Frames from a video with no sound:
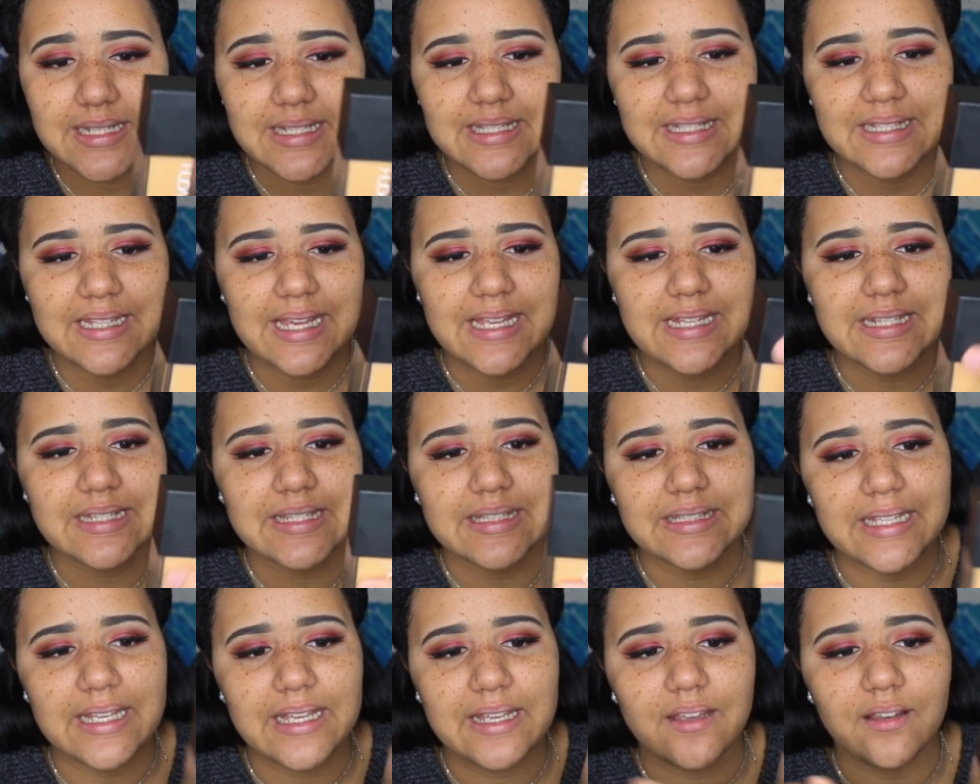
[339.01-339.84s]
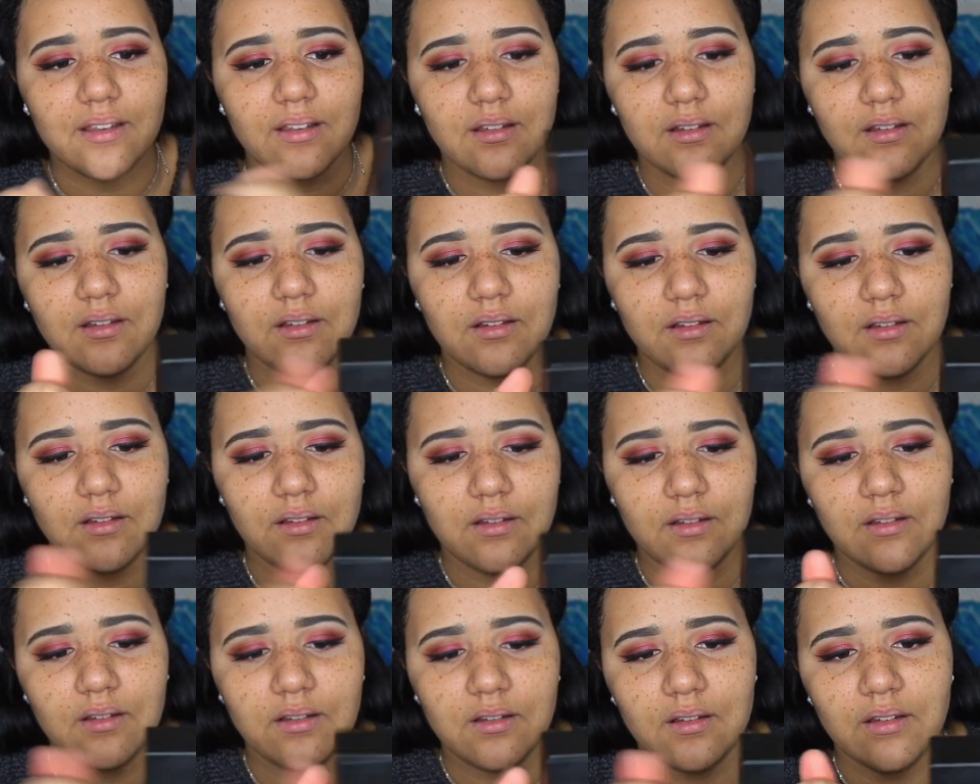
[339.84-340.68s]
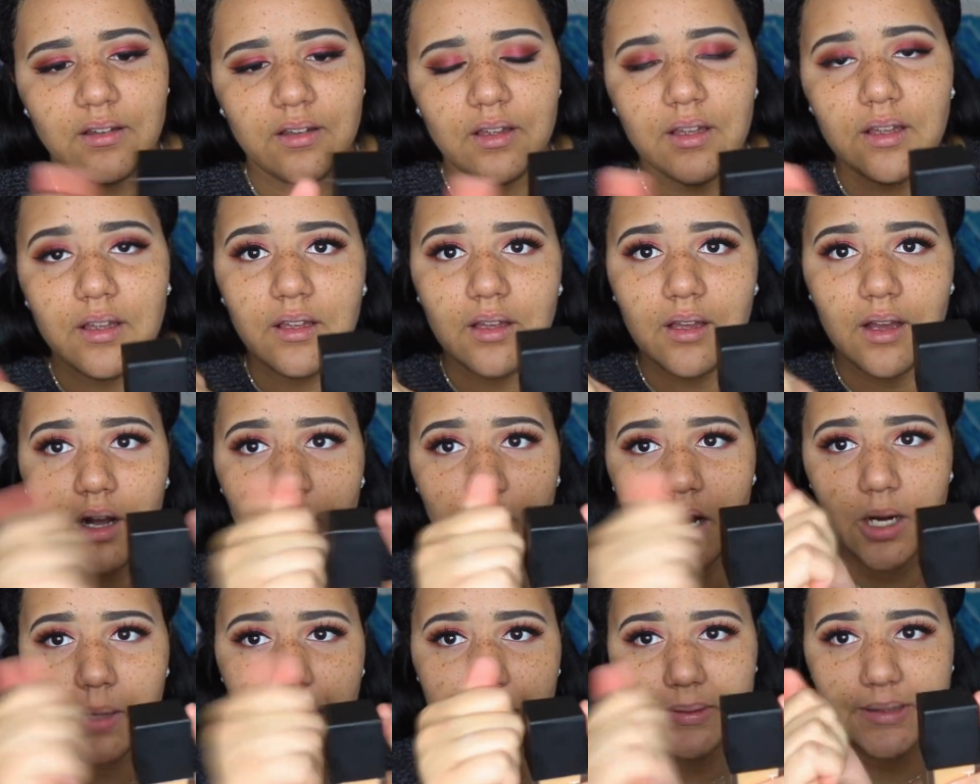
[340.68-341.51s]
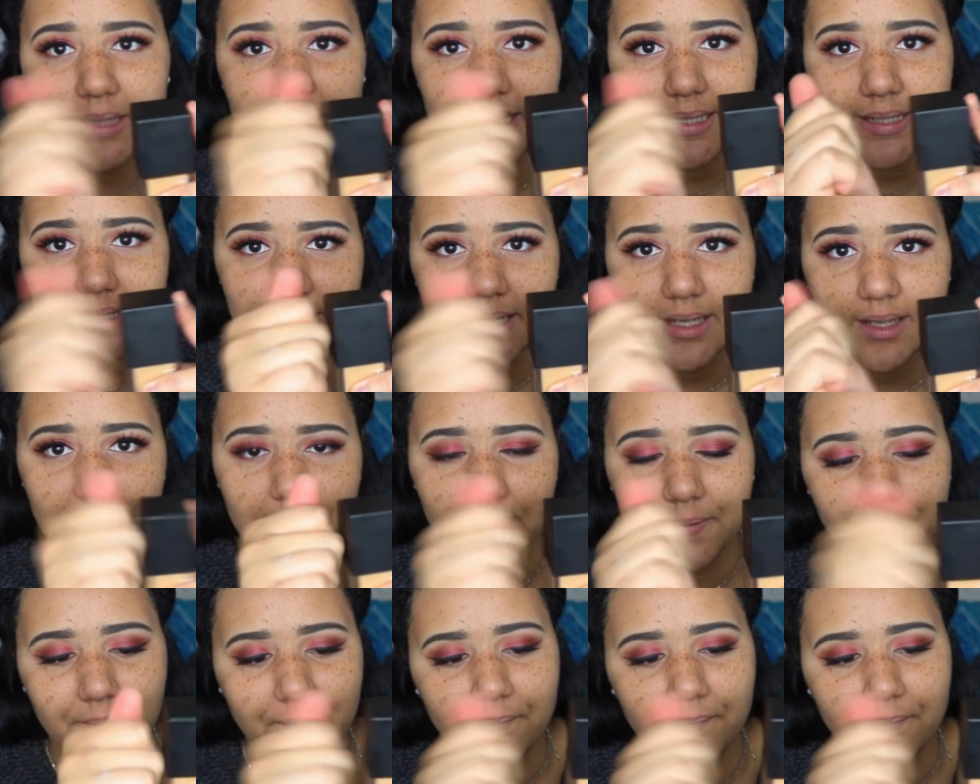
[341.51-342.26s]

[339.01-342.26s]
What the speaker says: It's nice, sleek, hard plastic.